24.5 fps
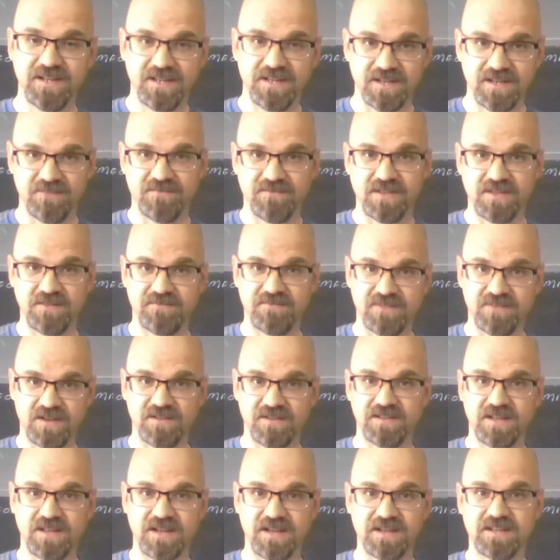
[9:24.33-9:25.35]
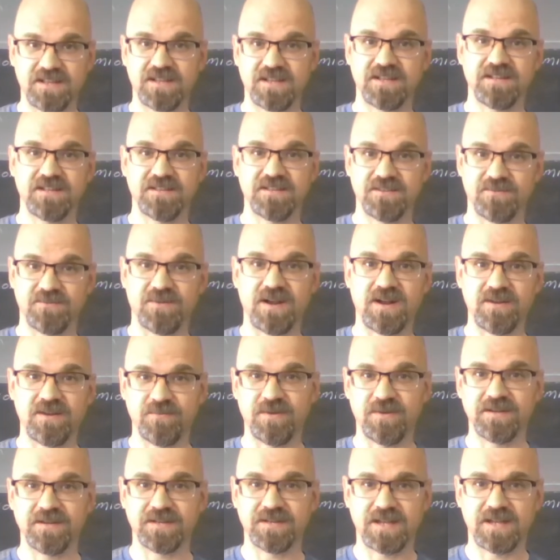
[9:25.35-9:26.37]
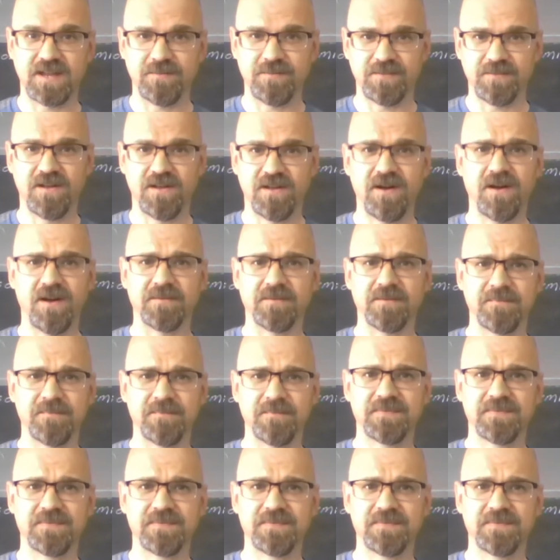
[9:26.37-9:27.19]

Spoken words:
if they felt like the right one came along.